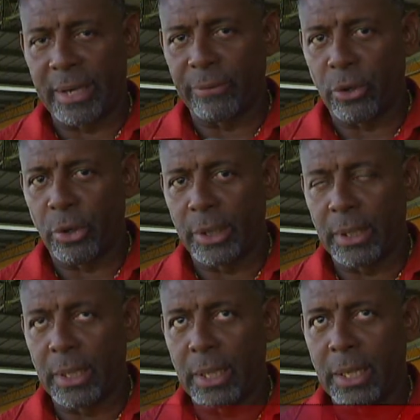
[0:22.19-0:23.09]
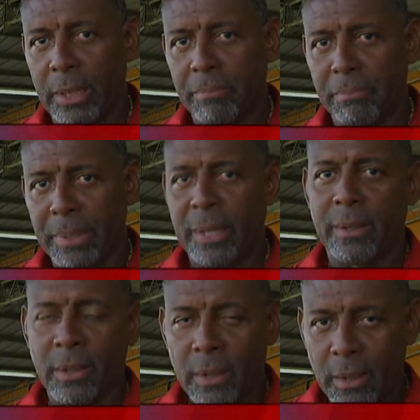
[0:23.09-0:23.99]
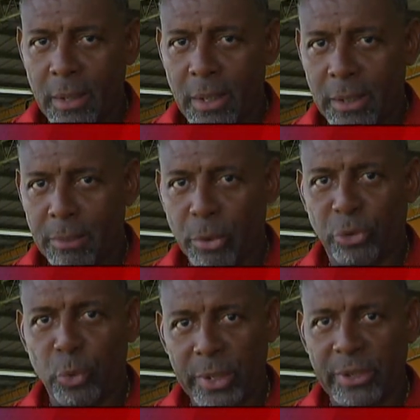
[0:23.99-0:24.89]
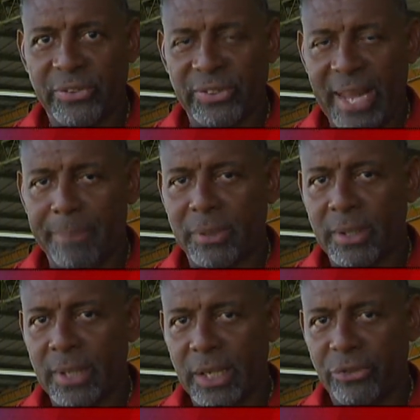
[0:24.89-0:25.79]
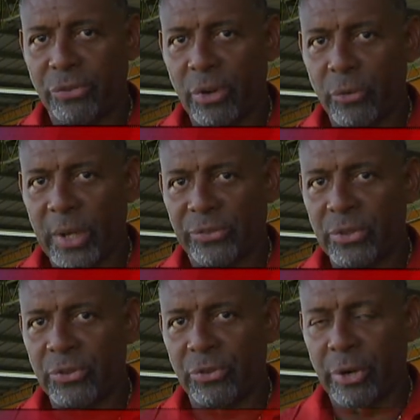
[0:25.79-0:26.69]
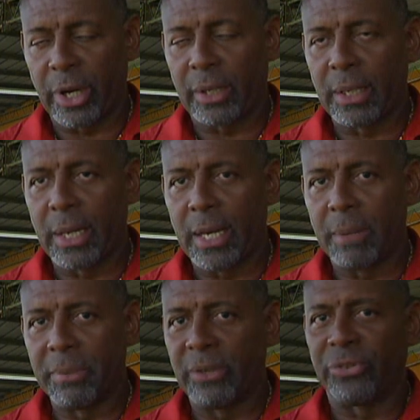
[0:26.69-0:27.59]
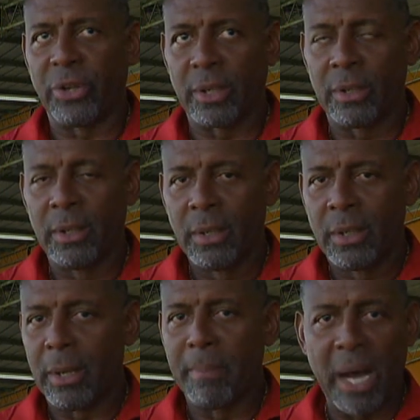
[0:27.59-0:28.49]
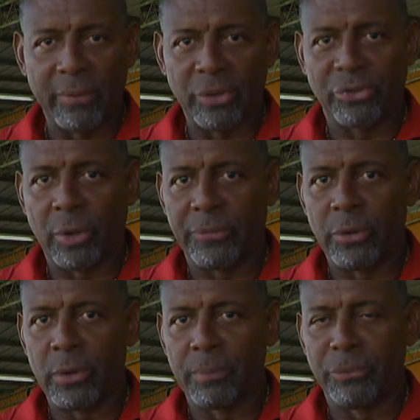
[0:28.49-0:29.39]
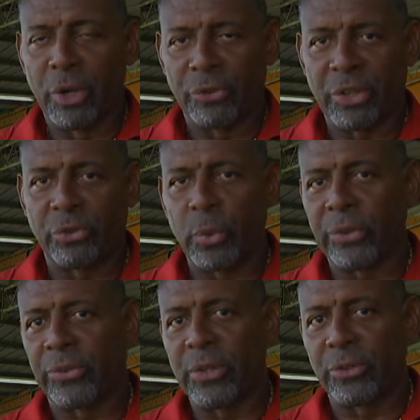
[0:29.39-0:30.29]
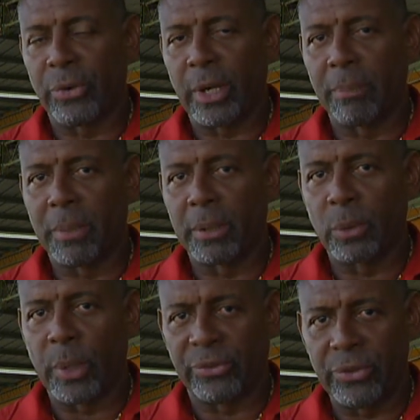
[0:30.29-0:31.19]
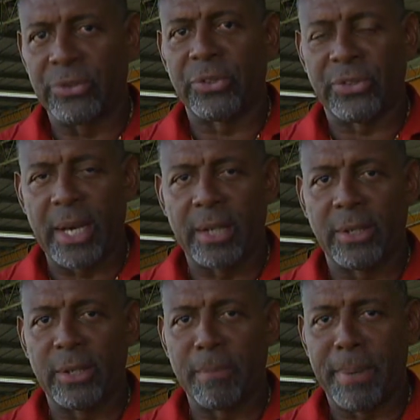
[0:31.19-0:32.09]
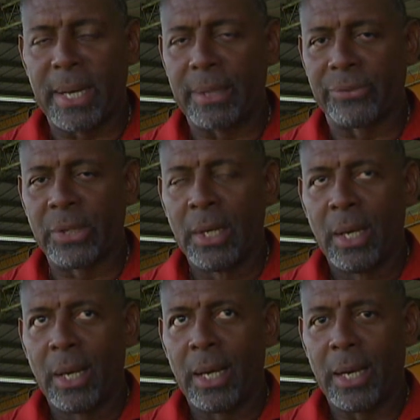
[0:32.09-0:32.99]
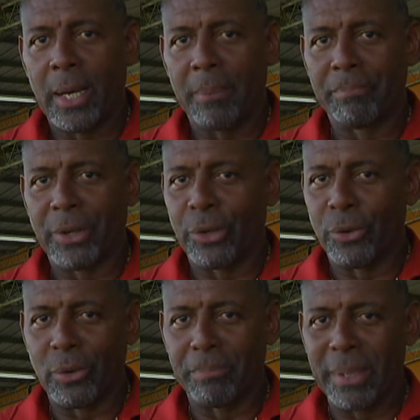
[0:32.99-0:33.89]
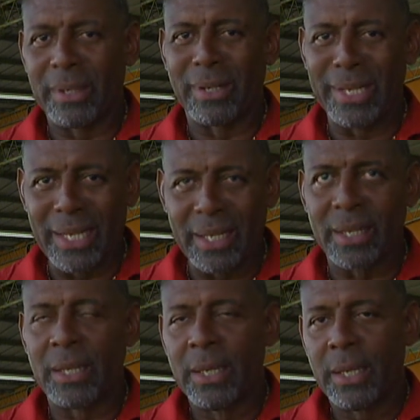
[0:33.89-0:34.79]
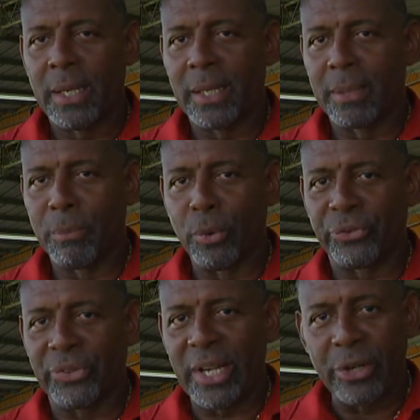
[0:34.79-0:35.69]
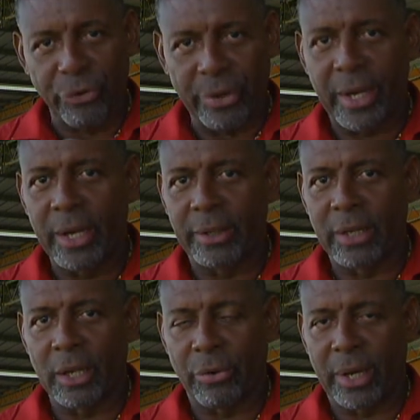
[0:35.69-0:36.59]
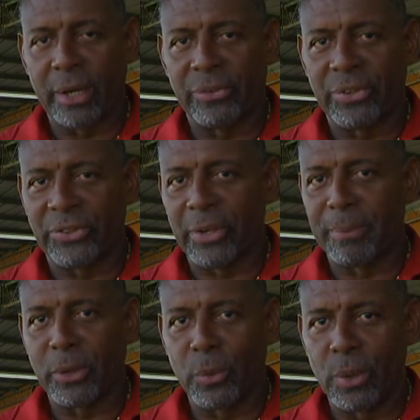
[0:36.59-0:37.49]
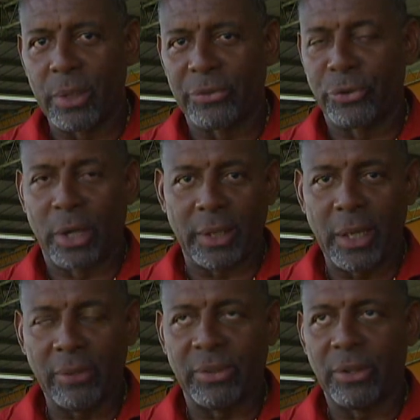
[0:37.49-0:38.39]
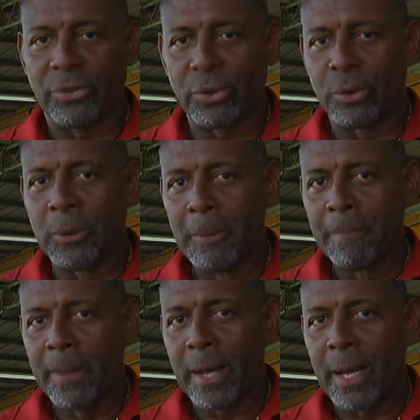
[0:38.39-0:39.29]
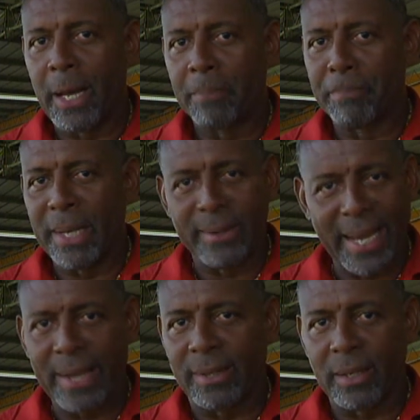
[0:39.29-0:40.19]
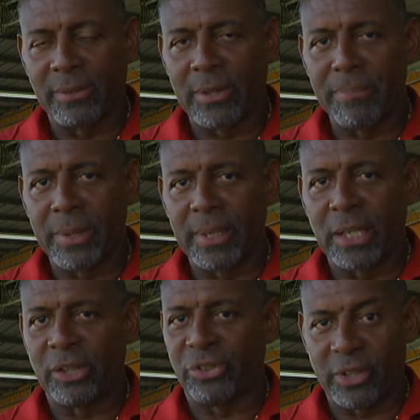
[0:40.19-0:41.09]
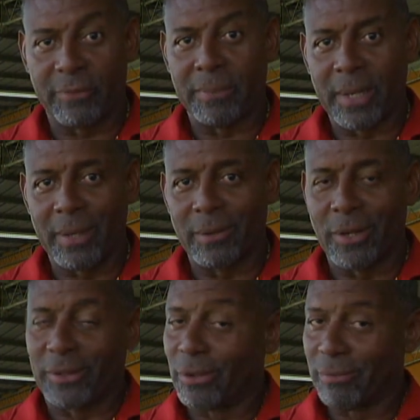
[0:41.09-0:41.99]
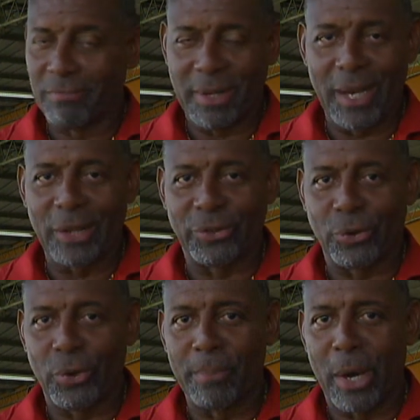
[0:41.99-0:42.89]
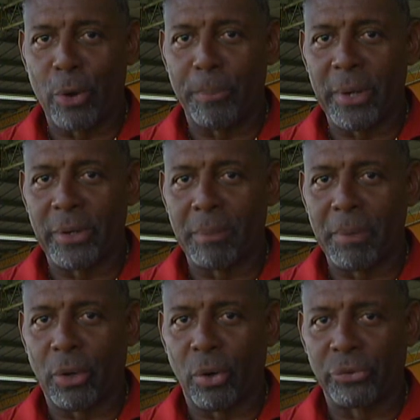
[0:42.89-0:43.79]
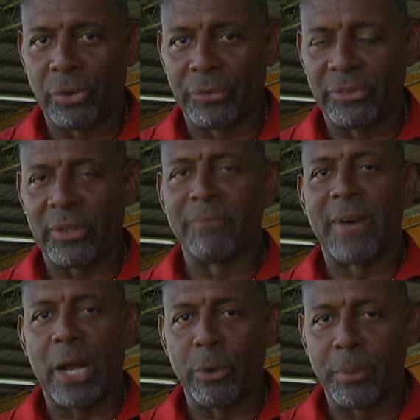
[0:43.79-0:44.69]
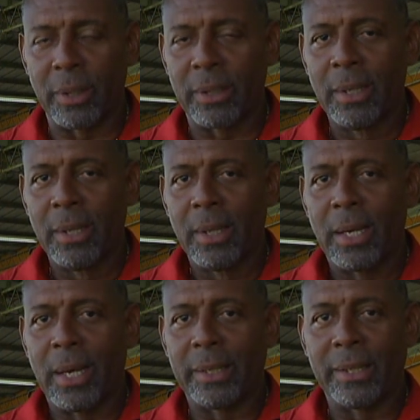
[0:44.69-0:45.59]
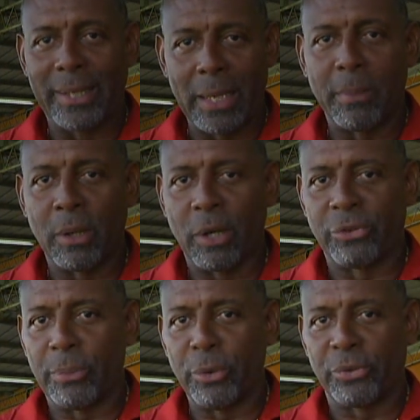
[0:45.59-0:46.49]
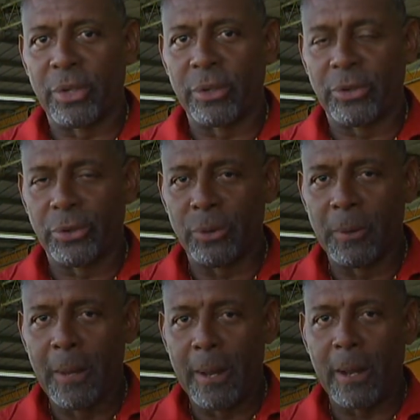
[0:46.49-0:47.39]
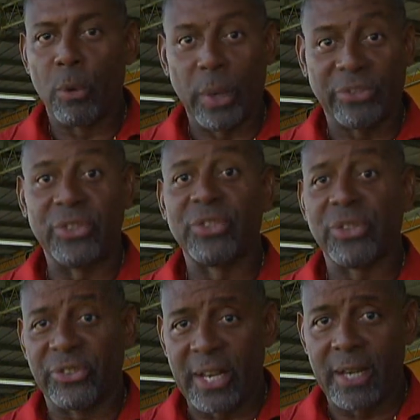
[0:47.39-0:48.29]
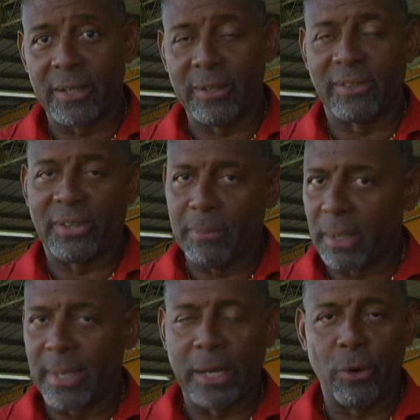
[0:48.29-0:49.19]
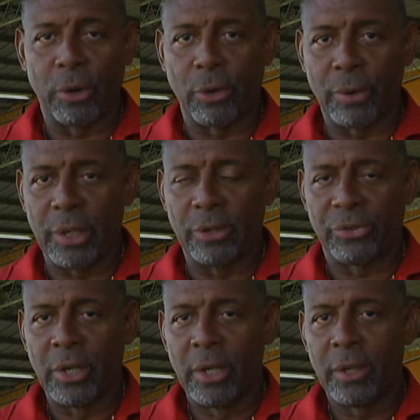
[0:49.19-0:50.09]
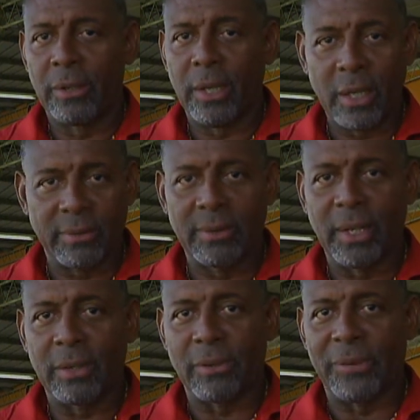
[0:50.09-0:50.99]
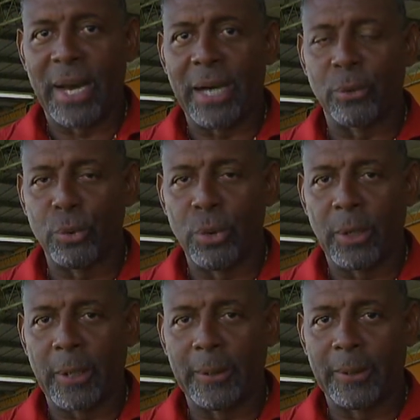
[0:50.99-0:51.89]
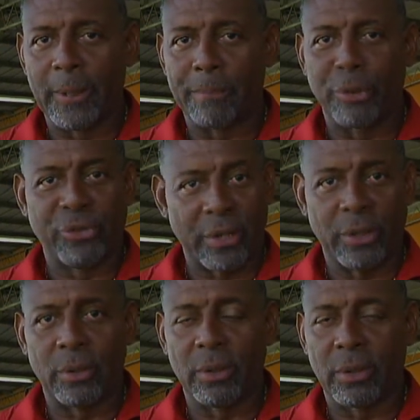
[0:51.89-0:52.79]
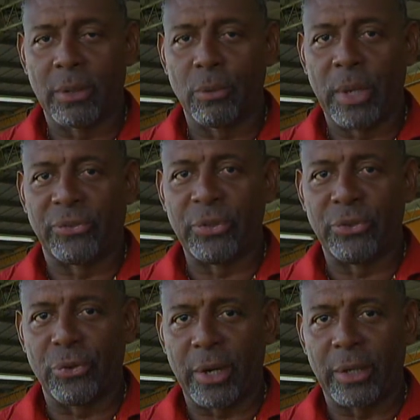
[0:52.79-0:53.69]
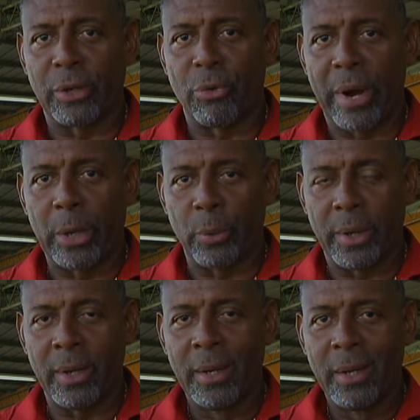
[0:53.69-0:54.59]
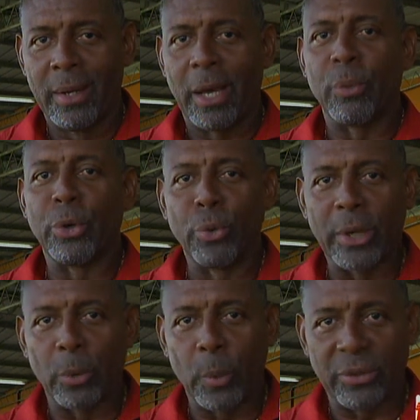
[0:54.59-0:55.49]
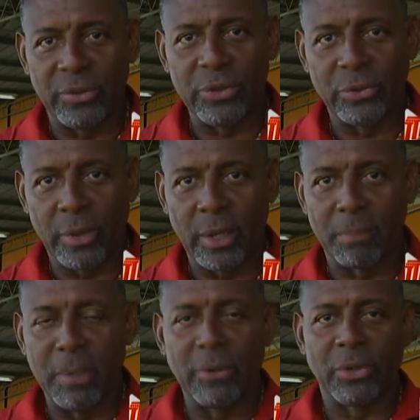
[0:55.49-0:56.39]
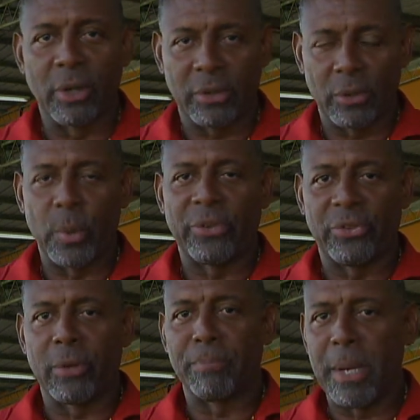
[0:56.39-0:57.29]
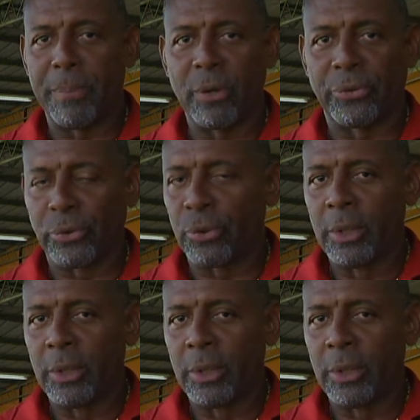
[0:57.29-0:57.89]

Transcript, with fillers: Lloyd um, being Uh, the most winningest captain in the history of West Indies cricket. Um, he has done a marvellous job for not just West Indies cricket but the West Indies society in the past. Um, you know, being a leader in the most intricate uh, cricketing system in the world is not easy. So um, being knighted is something that he should have uh, gotten years ago, in my opinion, because of his invaluable and indelible contribution to uh, West Indies society. The same thing like Gordon Greenidge. Years and years of hard work and uh, projecting the West Indies cricket in the right way. And we know that West Indies cricket means a lot to West Indian people. So